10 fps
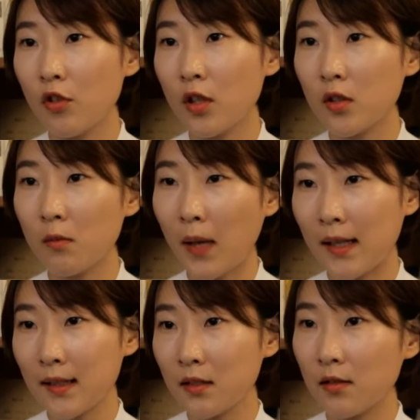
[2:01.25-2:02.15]
I was
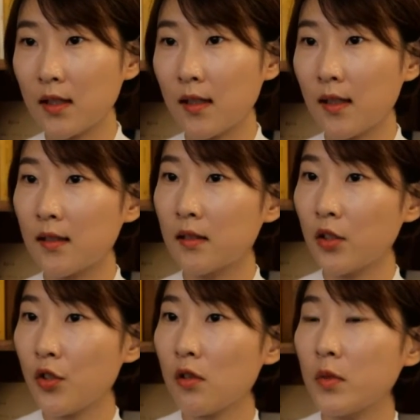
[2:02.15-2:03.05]
inspired by a
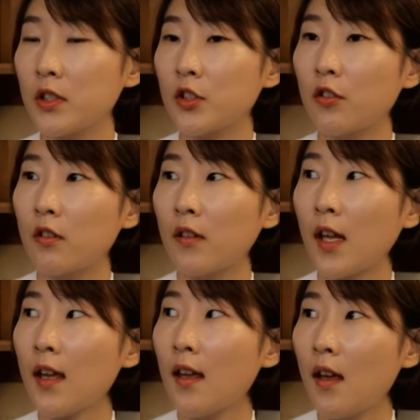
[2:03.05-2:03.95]
bookstore run by a
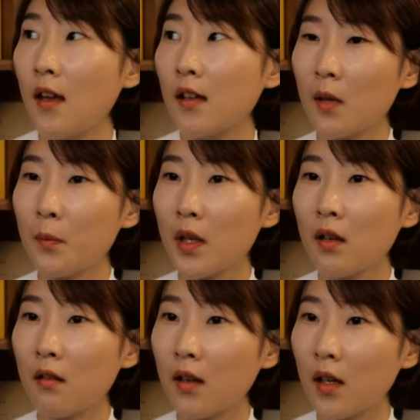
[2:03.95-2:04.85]
Korean poet called Park